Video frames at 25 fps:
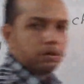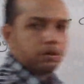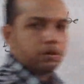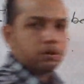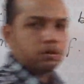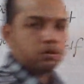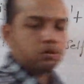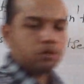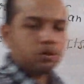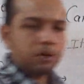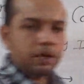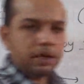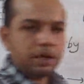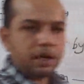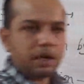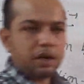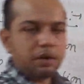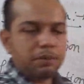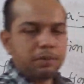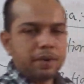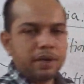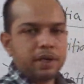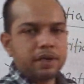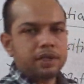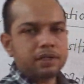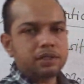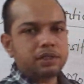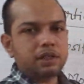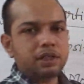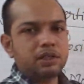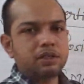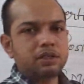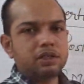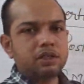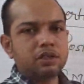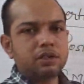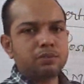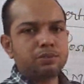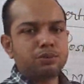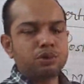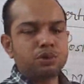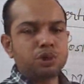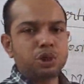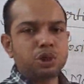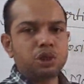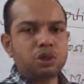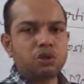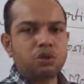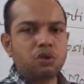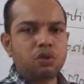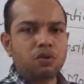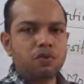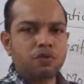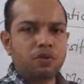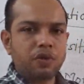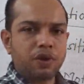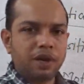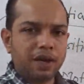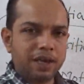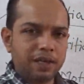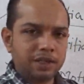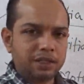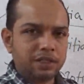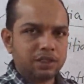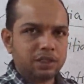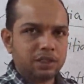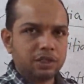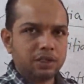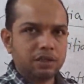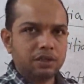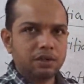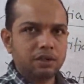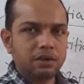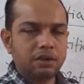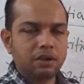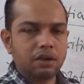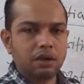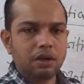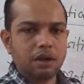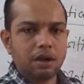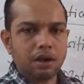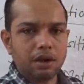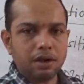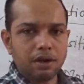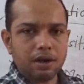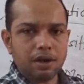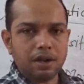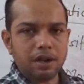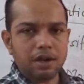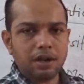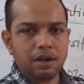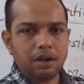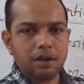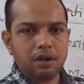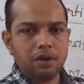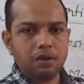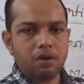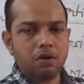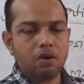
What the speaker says: so it remains in the position of rest until